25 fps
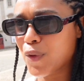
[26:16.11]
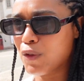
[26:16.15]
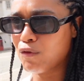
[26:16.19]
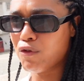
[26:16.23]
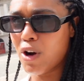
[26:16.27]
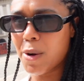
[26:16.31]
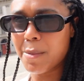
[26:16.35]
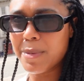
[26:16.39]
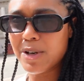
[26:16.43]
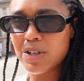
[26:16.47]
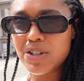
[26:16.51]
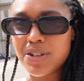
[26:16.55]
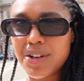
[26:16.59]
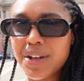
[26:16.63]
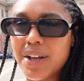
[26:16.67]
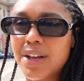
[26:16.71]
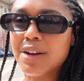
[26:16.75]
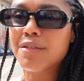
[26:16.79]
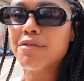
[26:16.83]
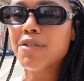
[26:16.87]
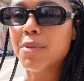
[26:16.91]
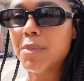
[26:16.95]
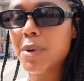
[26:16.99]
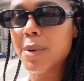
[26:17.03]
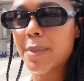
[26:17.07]
rubbish to
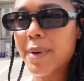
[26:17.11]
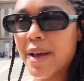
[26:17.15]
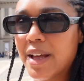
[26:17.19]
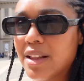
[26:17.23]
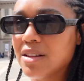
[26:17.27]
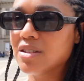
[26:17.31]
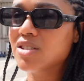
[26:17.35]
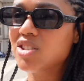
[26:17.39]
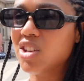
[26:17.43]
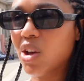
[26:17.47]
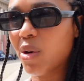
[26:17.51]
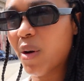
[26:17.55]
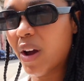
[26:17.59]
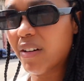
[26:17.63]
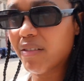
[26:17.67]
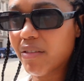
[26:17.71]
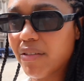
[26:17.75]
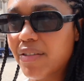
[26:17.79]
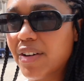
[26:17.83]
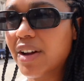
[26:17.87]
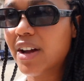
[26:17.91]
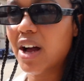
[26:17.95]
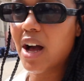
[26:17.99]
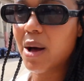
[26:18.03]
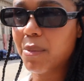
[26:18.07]
eat from a bin so
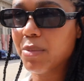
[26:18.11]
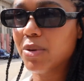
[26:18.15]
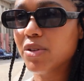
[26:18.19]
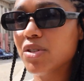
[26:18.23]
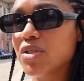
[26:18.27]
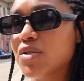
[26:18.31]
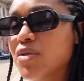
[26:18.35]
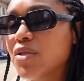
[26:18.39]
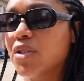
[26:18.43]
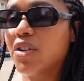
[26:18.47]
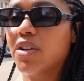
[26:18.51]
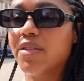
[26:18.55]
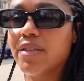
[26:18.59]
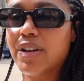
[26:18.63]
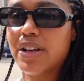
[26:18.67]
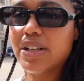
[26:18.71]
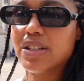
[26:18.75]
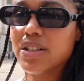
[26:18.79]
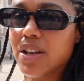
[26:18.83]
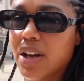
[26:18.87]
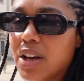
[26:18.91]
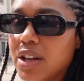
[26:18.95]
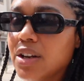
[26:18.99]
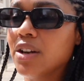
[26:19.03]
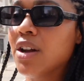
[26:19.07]
everything happens for a
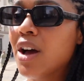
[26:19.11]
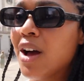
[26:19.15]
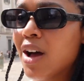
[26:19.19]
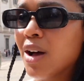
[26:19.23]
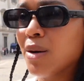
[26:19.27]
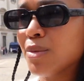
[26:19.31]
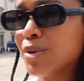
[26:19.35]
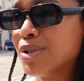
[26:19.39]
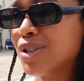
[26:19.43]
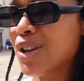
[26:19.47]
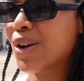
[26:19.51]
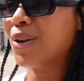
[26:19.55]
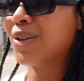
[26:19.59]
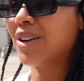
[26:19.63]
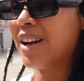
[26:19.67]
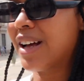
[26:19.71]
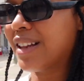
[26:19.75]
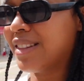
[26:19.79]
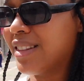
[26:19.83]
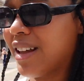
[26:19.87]
reason so glad